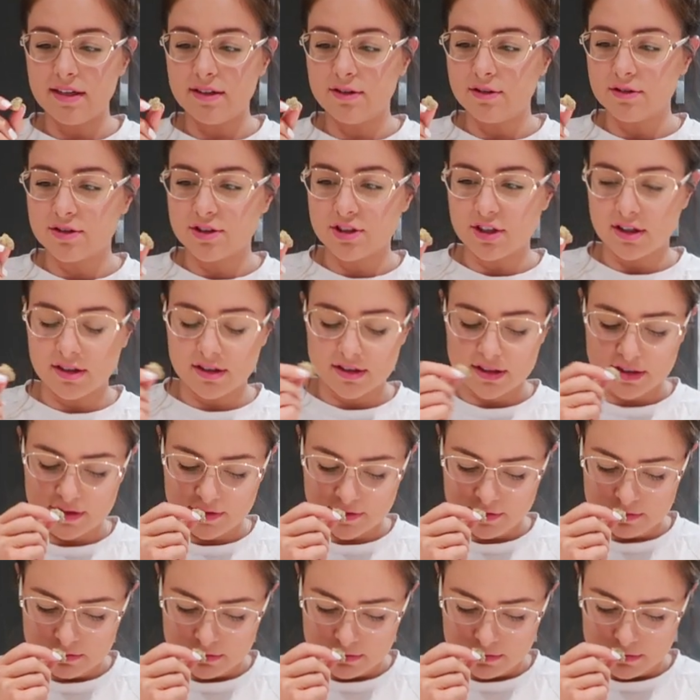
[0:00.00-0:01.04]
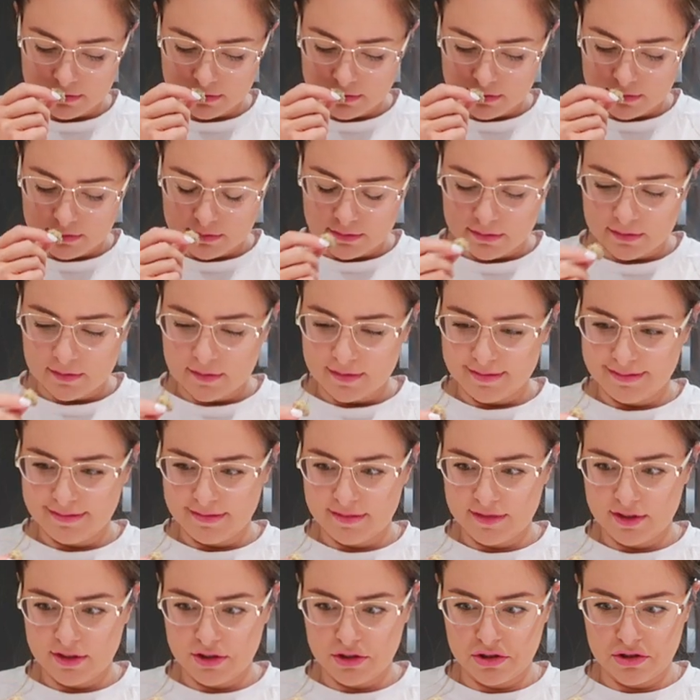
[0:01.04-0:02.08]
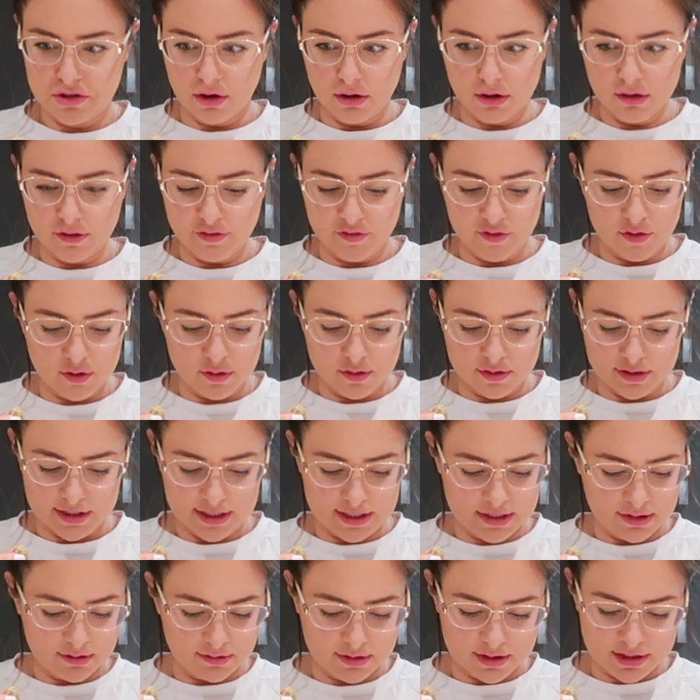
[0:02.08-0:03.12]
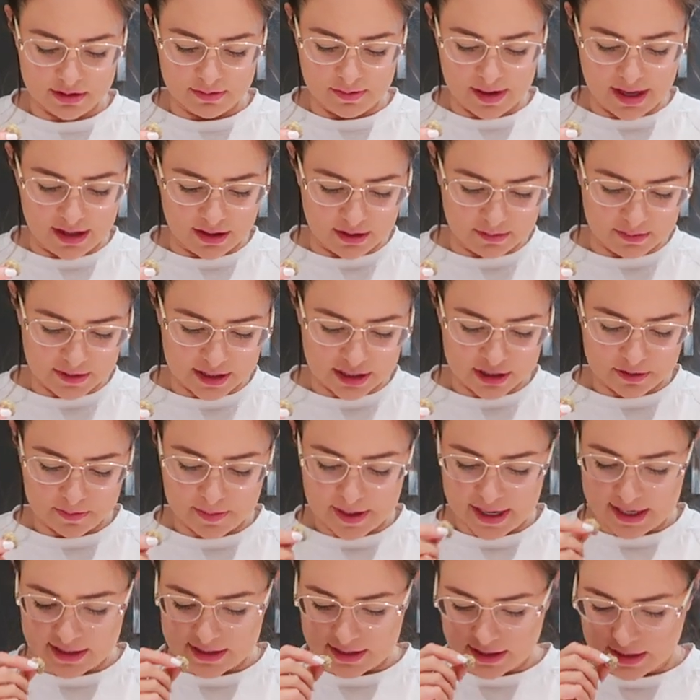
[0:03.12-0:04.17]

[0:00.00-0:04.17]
little chunks of dog food and they don't smell much better.